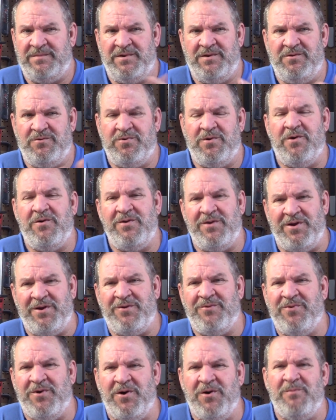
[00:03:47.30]

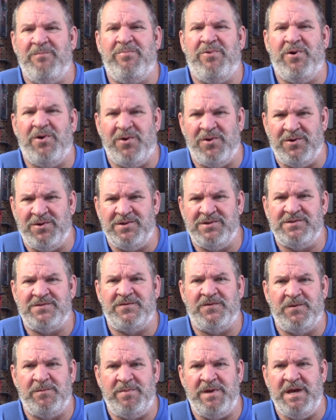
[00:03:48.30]
quote-unquote polls
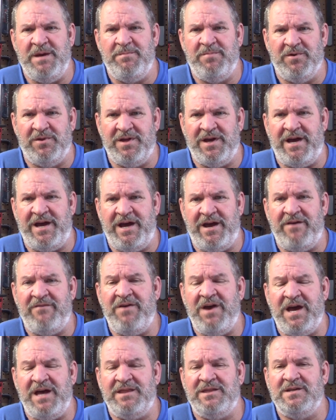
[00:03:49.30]
for people that have
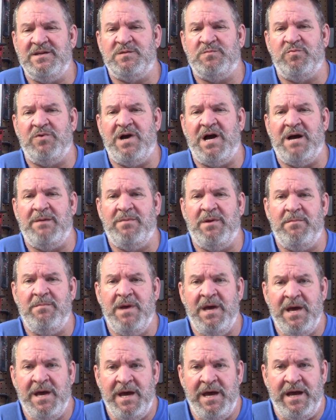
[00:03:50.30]
had this problem,
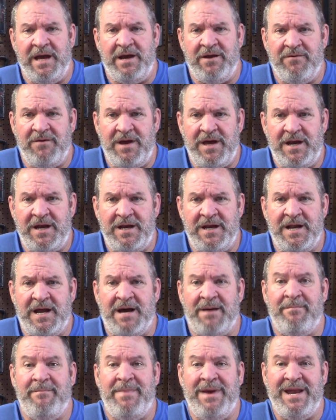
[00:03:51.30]
and granted
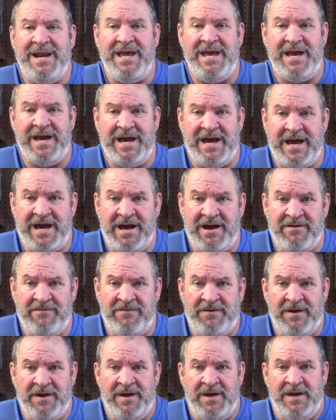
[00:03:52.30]
not many
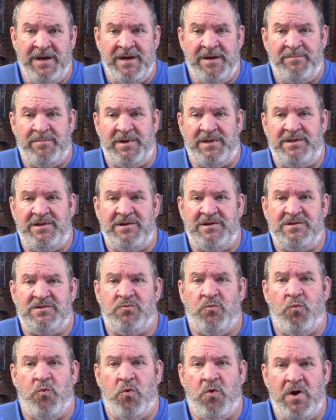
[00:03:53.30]
have, but there's
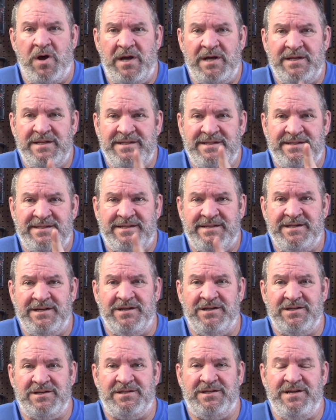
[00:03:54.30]
one
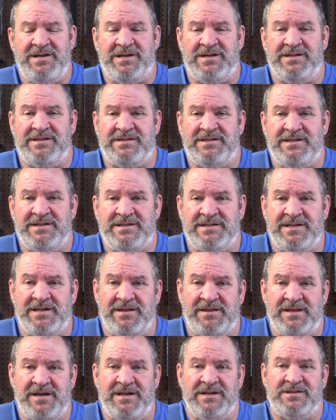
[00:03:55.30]
seriously
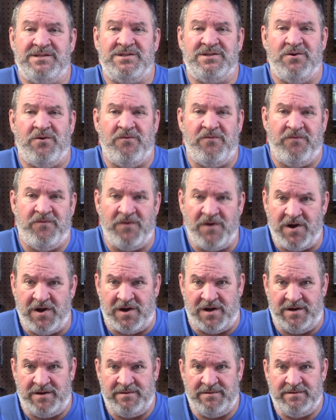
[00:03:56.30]
consistent thing so
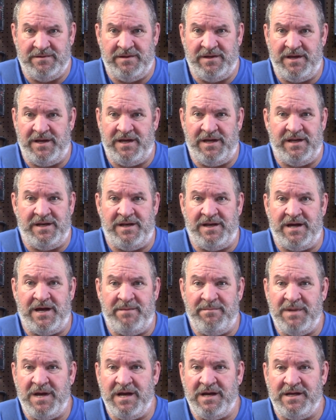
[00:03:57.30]
far, and
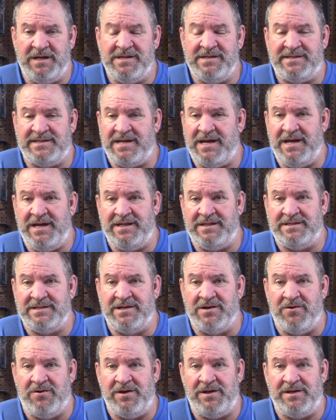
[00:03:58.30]
I'm not going to say it's
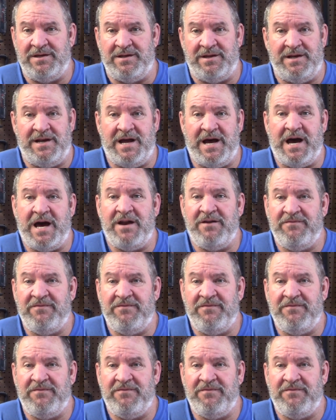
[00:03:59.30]
going to not